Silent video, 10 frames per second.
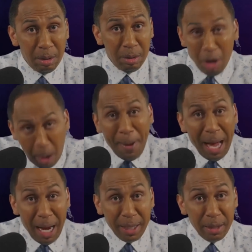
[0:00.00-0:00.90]

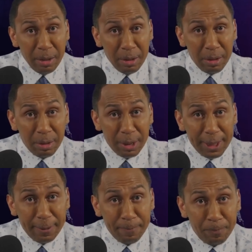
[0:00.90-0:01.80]
Nobody.
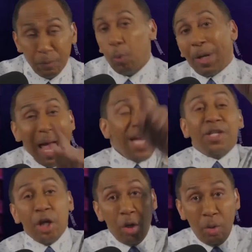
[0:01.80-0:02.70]
Well, I
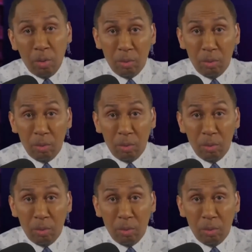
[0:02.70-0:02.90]
do.